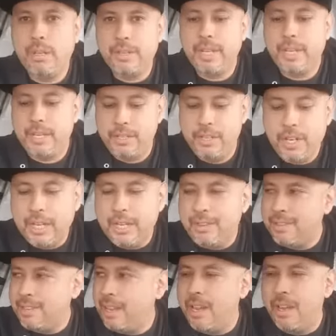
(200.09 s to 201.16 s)
They you can
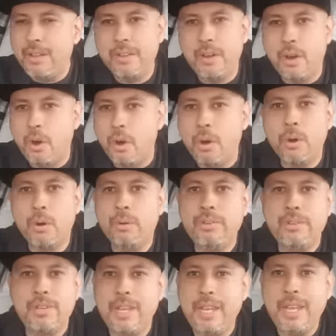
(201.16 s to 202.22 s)
tell the whole
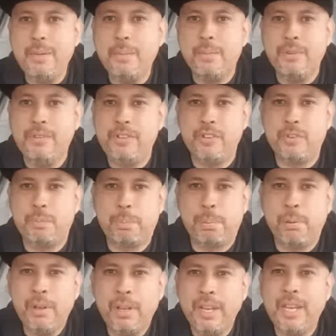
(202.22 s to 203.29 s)
team was just
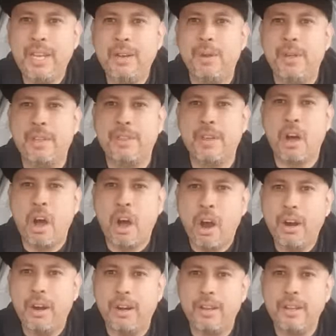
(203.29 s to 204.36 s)
playing with
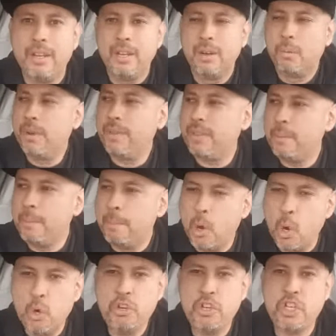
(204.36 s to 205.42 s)
heart with
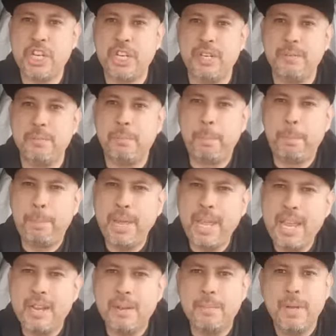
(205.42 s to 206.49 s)
emotion.
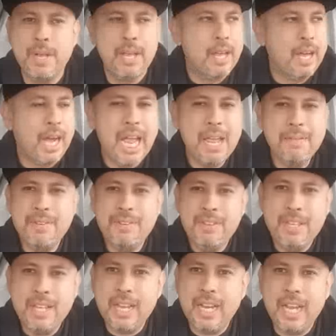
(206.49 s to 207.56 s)
Big, I haven't
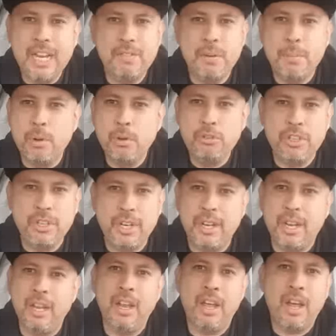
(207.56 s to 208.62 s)
seen that kind of emotion in
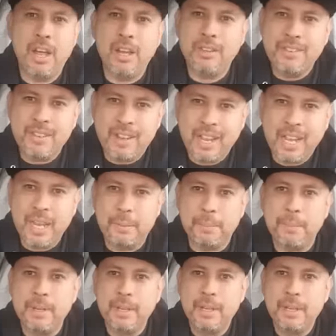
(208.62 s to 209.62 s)
a long time.